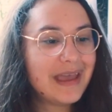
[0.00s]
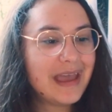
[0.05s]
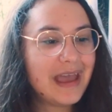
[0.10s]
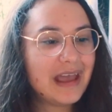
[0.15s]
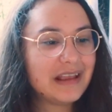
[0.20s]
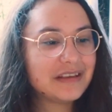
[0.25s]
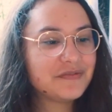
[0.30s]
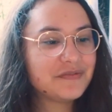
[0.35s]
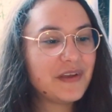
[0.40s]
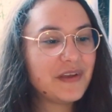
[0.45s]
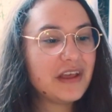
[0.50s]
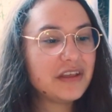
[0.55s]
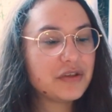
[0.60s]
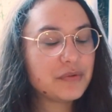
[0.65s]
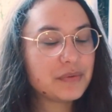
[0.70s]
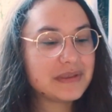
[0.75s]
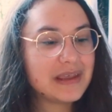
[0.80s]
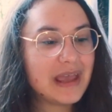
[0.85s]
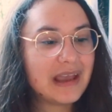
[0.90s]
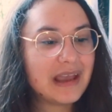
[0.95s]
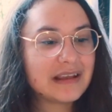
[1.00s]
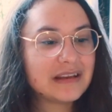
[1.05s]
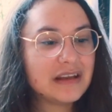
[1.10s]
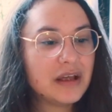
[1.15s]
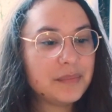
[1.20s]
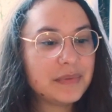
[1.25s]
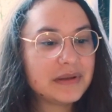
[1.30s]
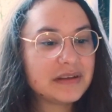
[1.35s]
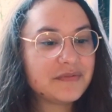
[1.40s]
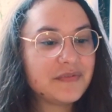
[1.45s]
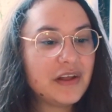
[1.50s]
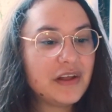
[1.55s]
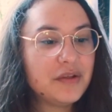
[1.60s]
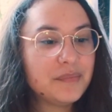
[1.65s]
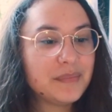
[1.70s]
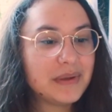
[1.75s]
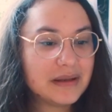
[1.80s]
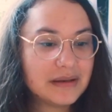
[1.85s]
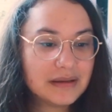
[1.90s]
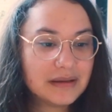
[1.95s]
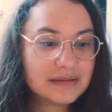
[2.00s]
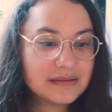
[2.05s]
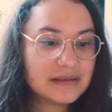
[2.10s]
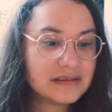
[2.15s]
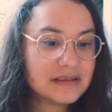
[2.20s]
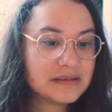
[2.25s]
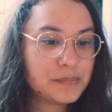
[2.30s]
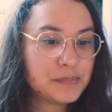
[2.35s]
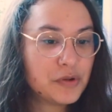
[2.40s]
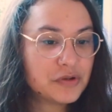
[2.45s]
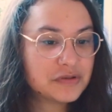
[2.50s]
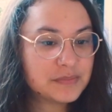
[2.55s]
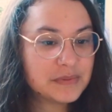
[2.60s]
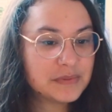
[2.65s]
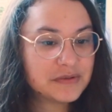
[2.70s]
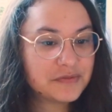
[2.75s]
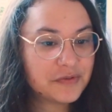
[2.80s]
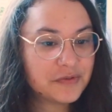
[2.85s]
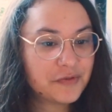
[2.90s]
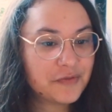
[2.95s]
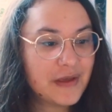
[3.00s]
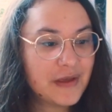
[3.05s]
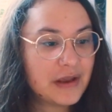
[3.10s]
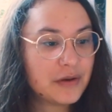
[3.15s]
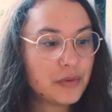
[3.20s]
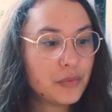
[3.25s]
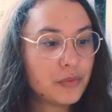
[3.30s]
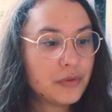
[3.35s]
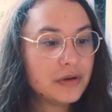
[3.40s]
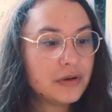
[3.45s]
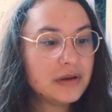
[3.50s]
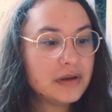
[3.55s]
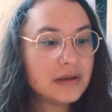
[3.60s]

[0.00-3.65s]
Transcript: adds value with economic development, said the spokesman for Van Oord.